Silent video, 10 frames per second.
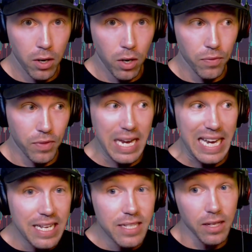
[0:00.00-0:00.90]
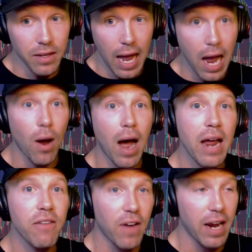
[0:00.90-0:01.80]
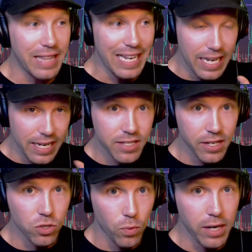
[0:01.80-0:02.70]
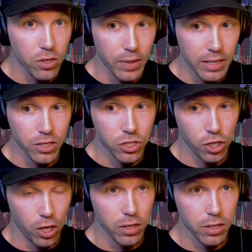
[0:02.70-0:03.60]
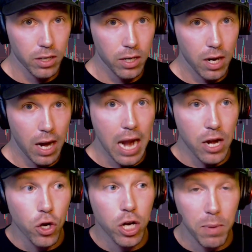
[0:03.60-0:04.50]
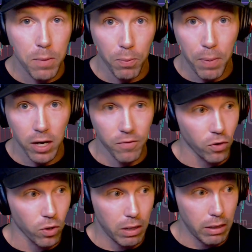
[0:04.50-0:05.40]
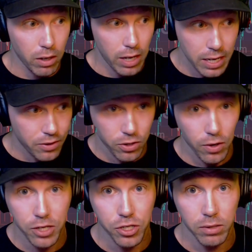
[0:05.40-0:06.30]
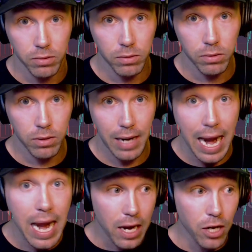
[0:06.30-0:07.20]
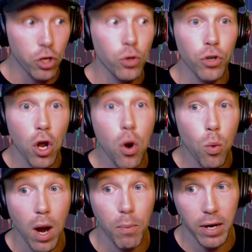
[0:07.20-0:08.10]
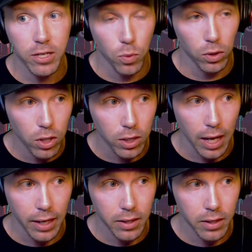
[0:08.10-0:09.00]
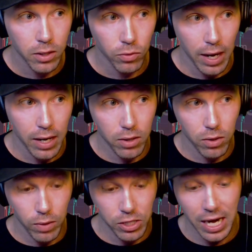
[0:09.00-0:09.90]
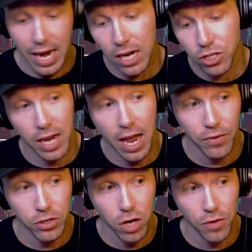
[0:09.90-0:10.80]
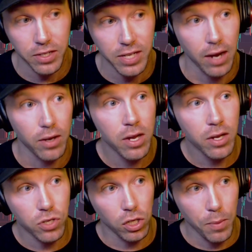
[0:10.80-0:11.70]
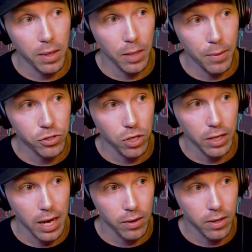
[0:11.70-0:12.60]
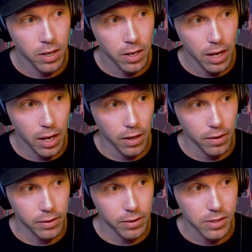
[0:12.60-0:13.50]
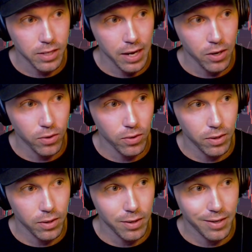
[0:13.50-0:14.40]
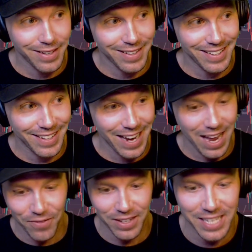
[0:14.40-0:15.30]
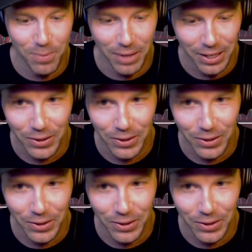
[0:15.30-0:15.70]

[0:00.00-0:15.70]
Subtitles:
the how I find the easiest way to read this chart, and you could be prepared for either direction. And you'll know what price will look like, right? Which I actually haven't drawn this out. So let me draw it out. Because I know I have a team leader who